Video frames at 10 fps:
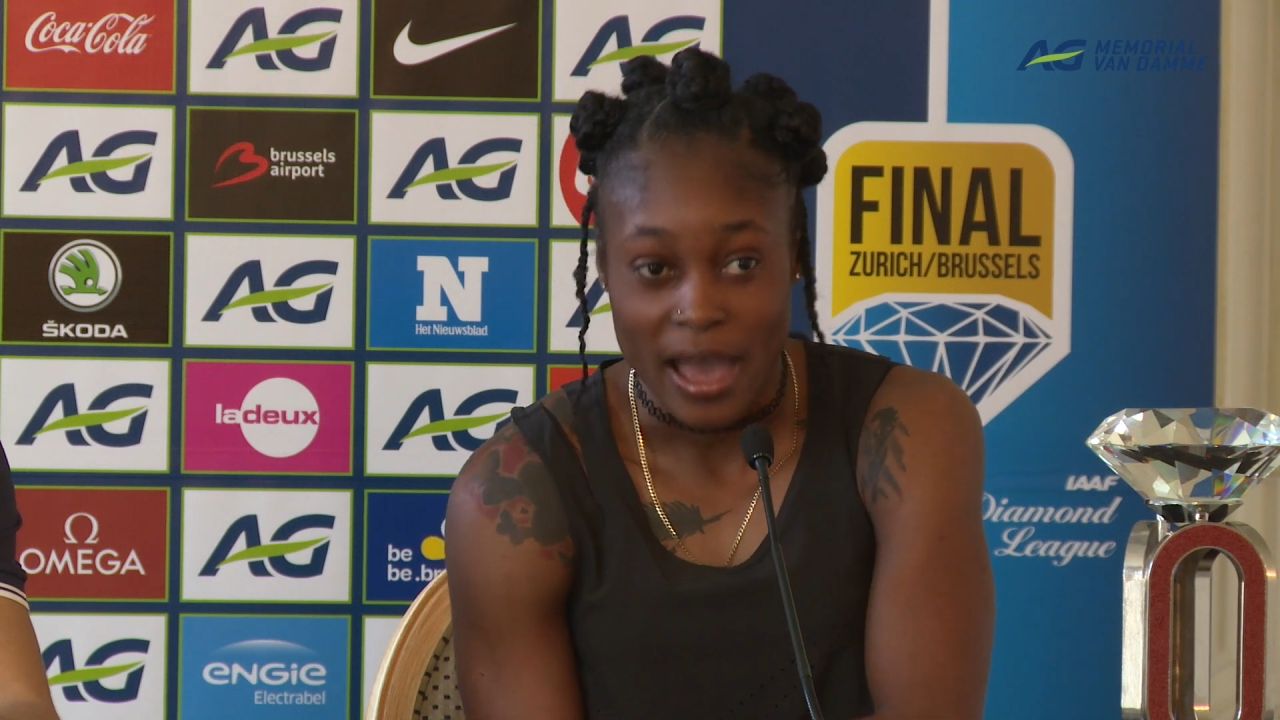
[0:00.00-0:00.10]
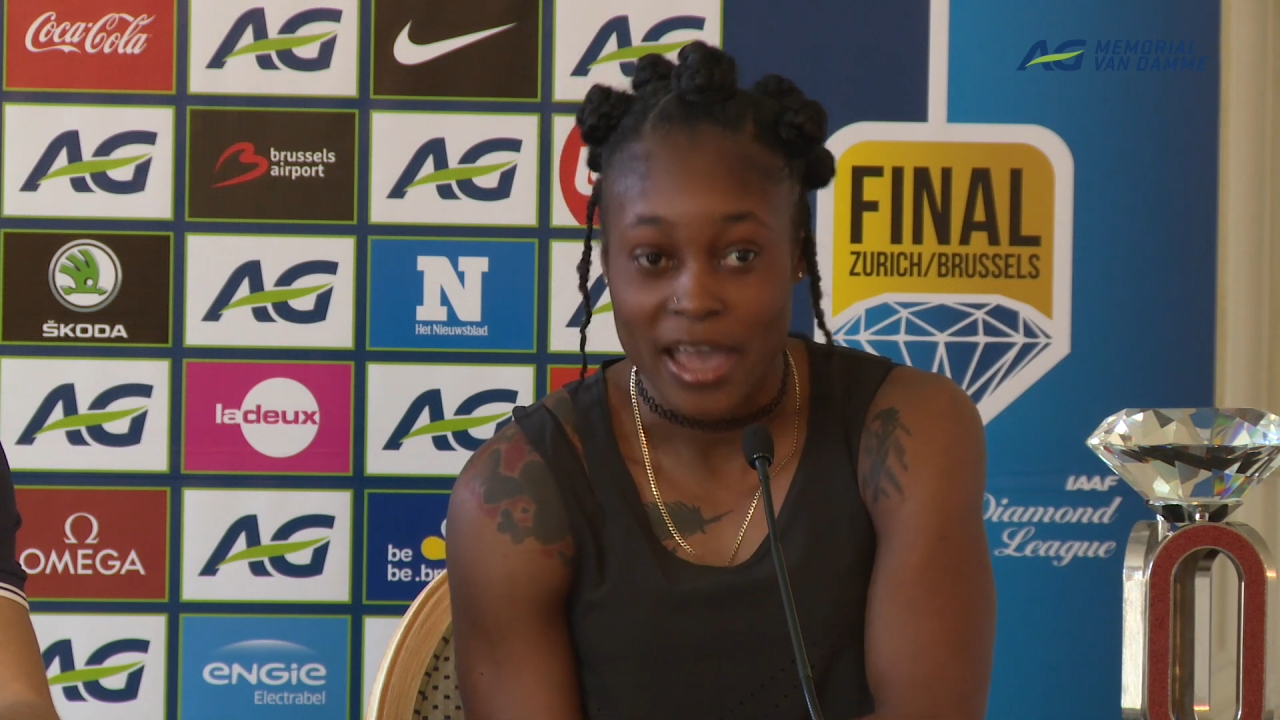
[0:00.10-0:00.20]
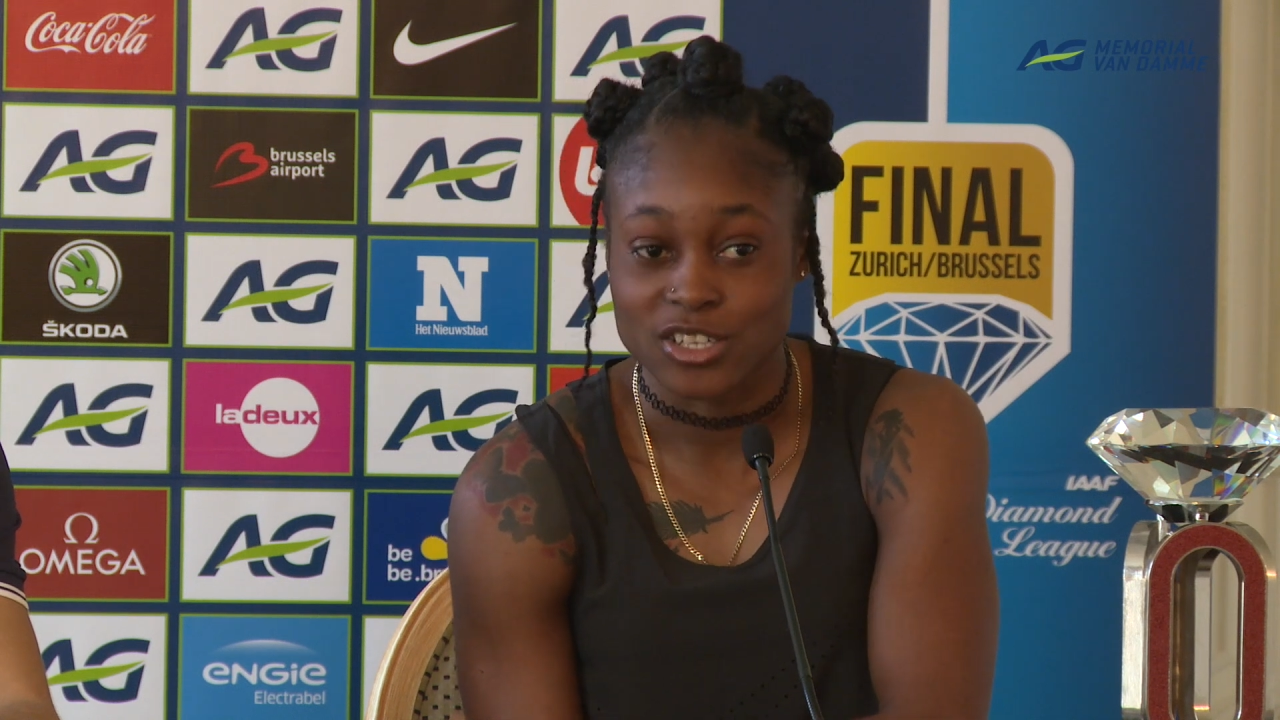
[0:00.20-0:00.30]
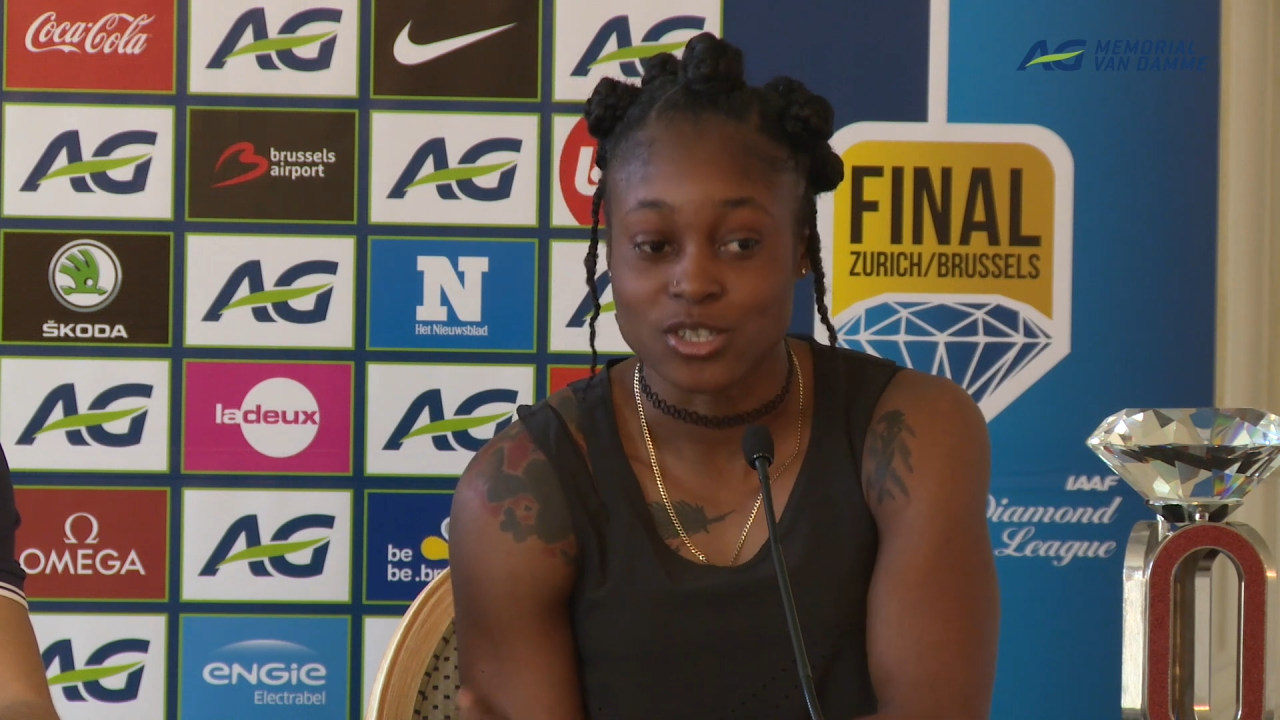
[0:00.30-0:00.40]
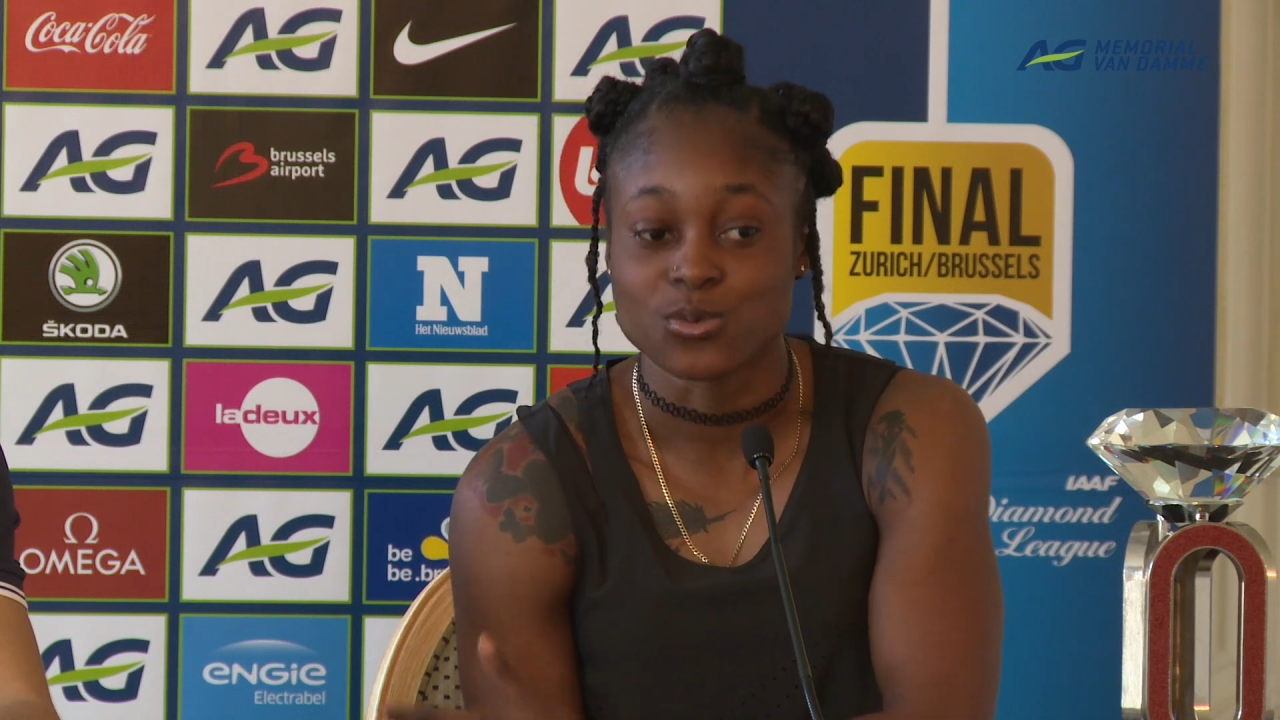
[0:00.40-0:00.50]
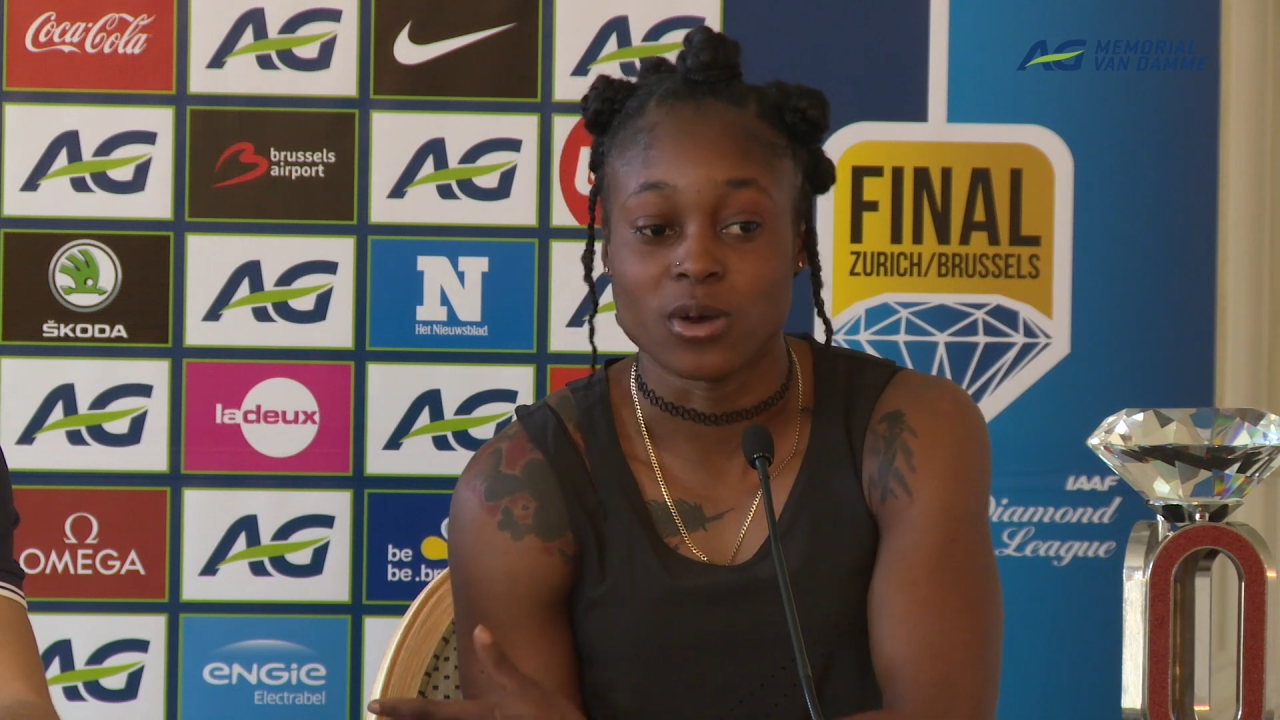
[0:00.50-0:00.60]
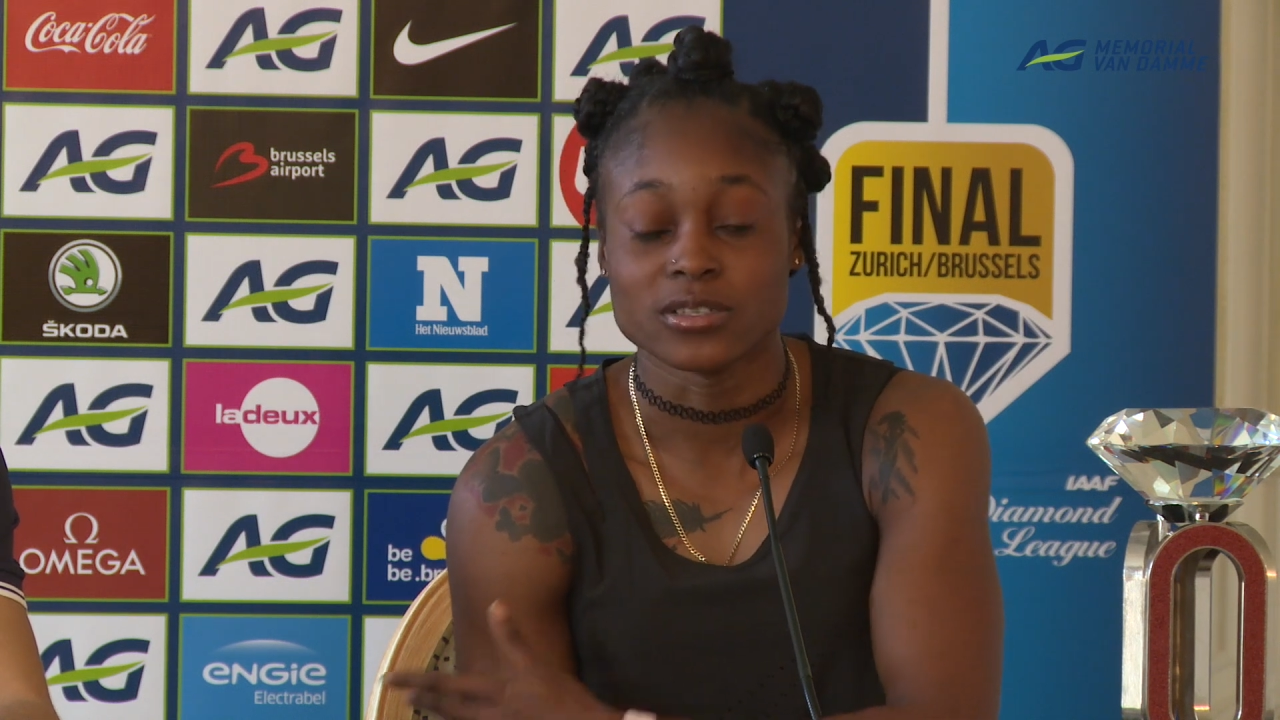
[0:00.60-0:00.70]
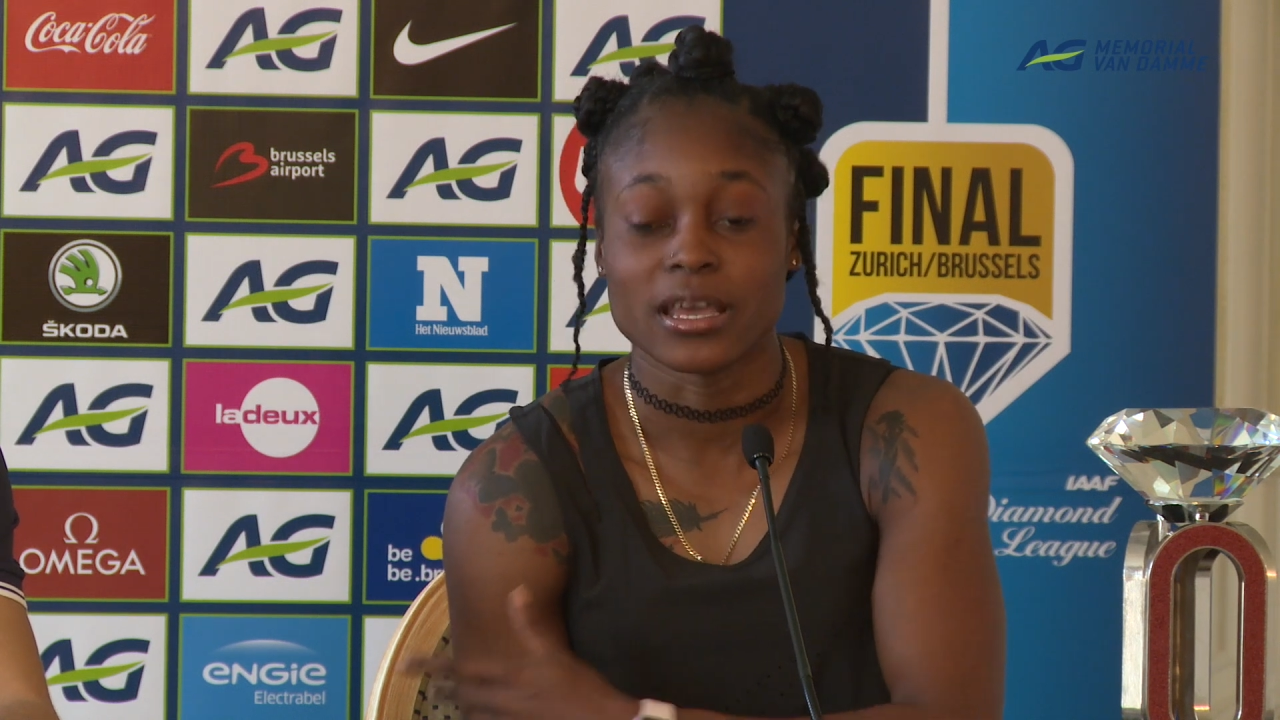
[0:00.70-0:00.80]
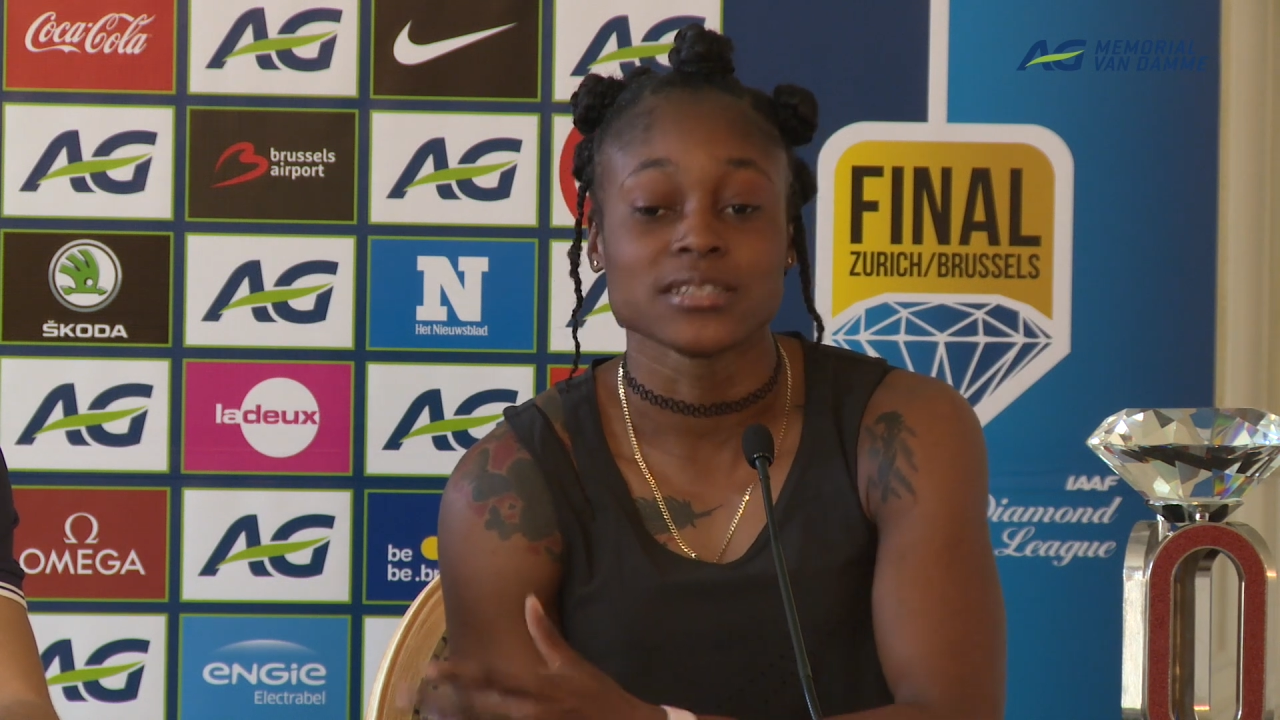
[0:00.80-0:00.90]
I just want to